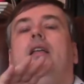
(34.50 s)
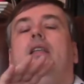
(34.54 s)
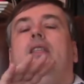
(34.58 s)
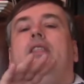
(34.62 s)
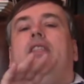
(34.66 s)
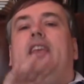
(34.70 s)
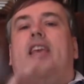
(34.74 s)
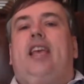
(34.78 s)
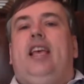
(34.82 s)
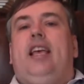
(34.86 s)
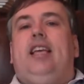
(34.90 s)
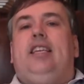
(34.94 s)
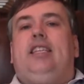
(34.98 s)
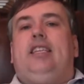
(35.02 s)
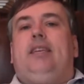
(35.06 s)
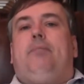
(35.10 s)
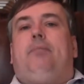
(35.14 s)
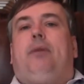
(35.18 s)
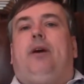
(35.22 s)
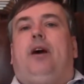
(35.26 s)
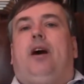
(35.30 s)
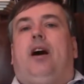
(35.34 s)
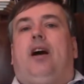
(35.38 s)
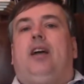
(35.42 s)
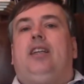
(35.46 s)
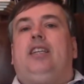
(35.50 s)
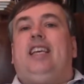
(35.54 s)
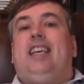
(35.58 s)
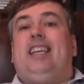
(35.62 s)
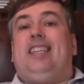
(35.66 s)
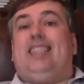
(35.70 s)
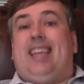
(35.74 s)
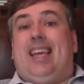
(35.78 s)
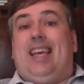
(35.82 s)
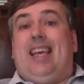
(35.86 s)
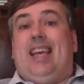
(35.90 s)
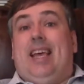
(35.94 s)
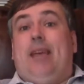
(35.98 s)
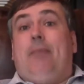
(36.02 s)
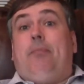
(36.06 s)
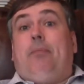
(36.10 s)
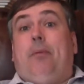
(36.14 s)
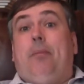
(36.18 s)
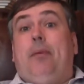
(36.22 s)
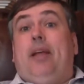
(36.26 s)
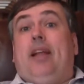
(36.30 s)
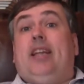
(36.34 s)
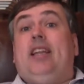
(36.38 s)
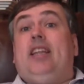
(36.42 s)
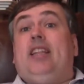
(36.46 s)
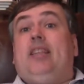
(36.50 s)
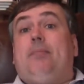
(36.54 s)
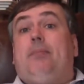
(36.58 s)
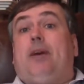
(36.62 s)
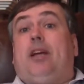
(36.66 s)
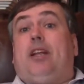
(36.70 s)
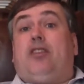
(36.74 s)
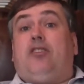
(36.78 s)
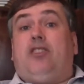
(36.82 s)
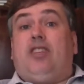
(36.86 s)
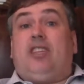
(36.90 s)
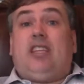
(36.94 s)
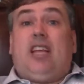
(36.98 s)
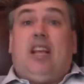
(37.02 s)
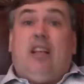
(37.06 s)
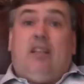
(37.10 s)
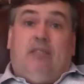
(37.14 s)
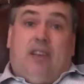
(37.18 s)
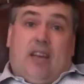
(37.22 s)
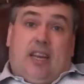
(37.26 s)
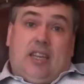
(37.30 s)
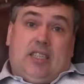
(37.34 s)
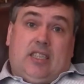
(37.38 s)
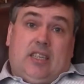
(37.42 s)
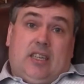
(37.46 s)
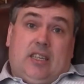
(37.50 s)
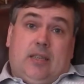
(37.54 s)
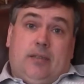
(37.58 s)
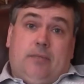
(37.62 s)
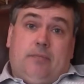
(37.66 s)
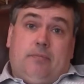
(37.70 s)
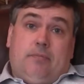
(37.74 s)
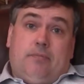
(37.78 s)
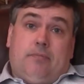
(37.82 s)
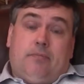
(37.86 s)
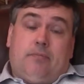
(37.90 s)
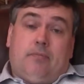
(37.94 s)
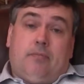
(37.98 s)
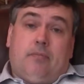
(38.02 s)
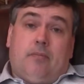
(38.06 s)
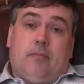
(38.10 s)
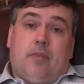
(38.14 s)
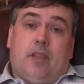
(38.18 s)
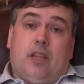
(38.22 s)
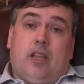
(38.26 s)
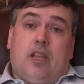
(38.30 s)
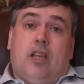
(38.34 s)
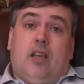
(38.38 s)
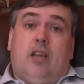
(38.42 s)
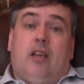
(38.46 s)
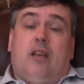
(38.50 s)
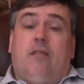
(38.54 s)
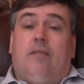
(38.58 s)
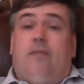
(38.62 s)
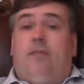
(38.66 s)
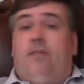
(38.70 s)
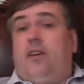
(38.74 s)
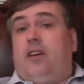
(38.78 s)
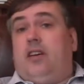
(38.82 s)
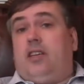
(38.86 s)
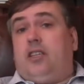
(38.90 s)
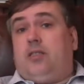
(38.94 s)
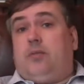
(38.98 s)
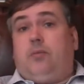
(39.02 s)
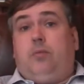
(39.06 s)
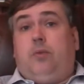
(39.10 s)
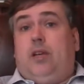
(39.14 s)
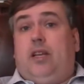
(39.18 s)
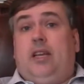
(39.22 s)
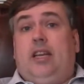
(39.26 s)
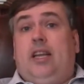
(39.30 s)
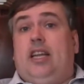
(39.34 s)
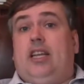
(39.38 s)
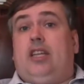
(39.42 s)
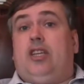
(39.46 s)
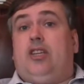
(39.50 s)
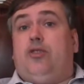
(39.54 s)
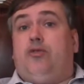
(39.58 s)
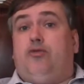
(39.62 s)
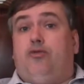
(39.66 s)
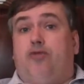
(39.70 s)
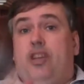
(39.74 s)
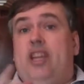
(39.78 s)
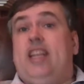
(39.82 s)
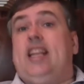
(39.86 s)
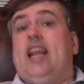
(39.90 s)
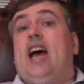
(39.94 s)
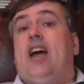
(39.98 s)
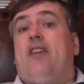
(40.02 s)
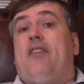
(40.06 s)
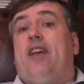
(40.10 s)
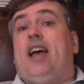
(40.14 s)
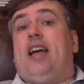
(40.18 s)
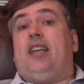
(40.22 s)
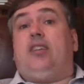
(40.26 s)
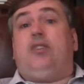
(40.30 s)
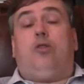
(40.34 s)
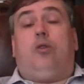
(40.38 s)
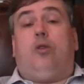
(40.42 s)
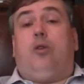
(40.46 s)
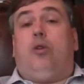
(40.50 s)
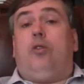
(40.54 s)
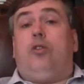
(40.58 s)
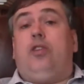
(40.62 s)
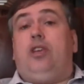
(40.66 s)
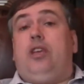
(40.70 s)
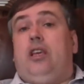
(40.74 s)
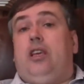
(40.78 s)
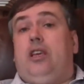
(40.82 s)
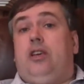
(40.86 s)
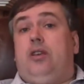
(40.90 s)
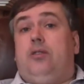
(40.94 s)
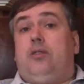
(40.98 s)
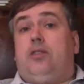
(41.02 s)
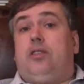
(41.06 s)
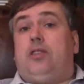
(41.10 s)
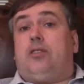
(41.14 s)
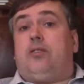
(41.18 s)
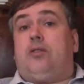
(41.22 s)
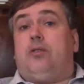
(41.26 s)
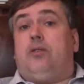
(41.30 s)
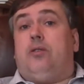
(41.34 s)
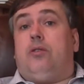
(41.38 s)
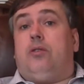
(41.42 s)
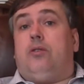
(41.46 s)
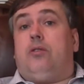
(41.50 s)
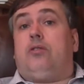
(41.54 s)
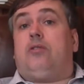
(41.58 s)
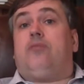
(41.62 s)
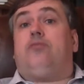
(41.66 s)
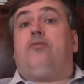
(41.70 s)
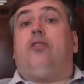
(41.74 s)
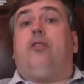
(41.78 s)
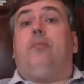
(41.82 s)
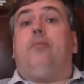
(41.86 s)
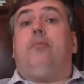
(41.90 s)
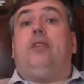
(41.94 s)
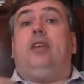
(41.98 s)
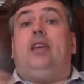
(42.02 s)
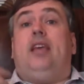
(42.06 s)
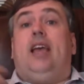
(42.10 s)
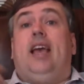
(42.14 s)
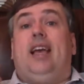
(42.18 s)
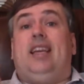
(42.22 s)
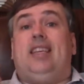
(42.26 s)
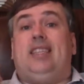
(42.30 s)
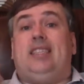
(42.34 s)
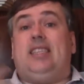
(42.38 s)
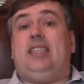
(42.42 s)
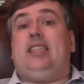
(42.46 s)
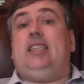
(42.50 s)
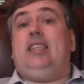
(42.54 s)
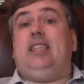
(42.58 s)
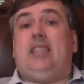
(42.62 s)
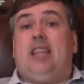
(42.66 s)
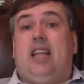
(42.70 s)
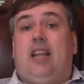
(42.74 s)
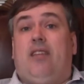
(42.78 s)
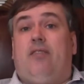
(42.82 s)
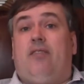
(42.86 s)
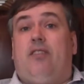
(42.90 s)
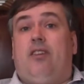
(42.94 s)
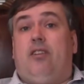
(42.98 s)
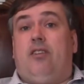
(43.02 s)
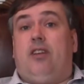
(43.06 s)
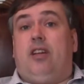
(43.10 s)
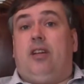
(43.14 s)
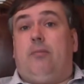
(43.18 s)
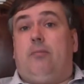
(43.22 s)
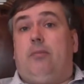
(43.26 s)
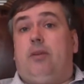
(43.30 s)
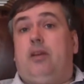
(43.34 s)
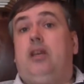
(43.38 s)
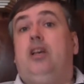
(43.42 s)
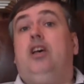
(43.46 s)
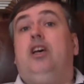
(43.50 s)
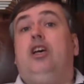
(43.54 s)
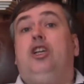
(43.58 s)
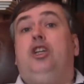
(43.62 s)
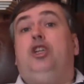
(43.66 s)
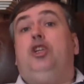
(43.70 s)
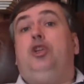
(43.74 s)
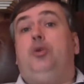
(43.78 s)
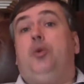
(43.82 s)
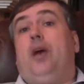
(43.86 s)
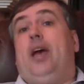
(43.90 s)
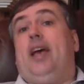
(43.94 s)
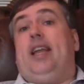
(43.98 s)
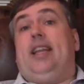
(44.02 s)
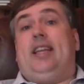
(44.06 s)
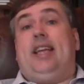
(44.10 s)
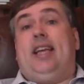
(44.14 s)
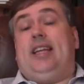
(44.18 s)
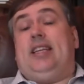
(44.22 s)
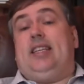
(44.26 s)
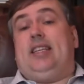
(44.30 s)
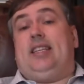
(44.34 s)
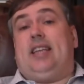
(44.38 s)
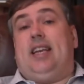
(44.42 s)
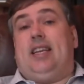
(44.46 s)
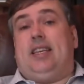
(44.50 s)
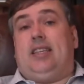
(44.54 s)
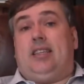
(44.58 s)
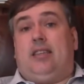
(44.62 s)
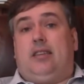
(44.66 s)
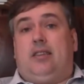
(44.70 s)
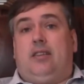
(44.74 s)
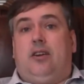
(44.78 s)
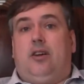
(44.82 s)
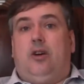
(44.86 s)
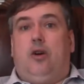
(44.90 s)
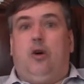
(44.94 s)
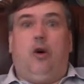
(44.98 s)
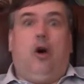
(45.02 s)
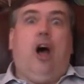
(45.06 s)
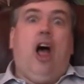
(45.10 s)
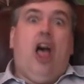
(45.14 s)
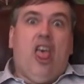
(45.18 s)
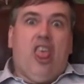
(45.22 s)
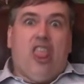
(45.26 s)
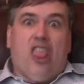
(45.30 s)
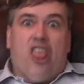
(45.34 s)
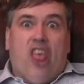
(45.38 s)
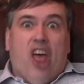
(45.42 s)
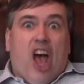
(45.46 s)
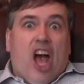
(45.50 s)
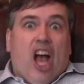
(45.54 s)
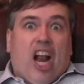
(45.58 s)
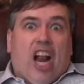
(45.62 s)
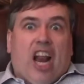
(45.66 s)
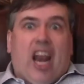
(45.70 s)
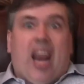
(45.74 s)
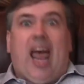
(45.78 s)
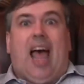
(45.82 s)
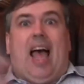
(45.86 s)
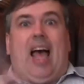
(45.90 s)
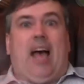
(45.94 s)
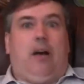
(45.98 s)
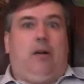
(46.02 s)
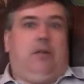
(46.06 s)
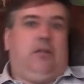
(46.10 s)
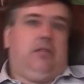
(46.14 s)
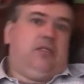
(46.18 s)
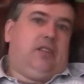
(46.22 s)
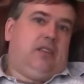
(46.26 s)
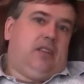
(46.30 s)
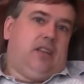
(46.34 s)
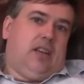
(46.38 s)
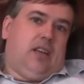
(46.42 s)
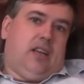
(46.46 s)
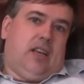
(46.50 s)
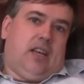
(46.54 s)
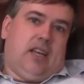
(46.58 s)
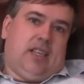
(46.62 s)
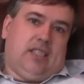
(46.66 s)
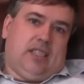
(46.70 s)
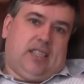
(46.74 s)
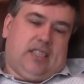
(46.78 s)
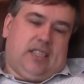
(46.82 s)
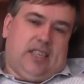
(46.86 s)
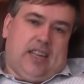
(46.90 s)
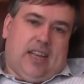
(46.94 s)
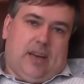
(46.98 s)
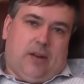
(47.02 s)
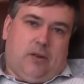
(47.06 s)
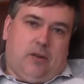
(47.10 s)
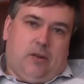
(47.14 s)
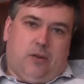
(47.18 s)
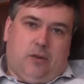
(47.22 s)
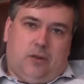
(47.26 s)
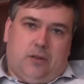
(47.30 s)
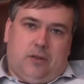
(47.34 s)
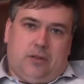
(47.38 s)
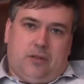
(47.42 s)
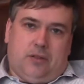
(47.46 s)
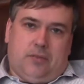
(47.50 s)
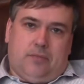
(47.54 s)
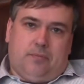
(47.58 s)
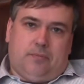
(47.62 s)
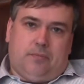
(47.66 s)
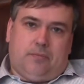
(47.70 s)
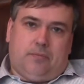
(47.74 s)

The easy part is implementing the butler itself, actually. First, we need to redirect all the user's calls from the existing telephone number to a data center, or the cloud, as it's now called.